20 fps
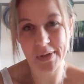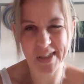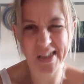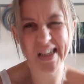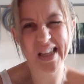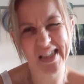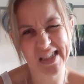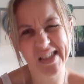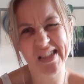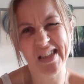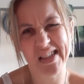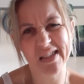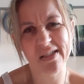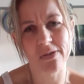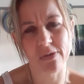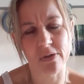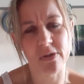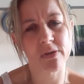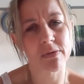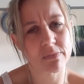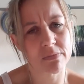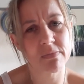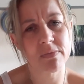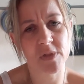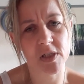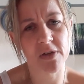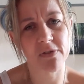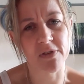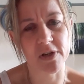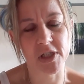Let's not
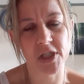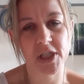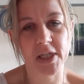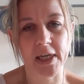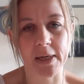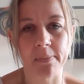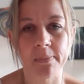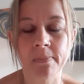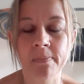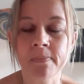differentiate.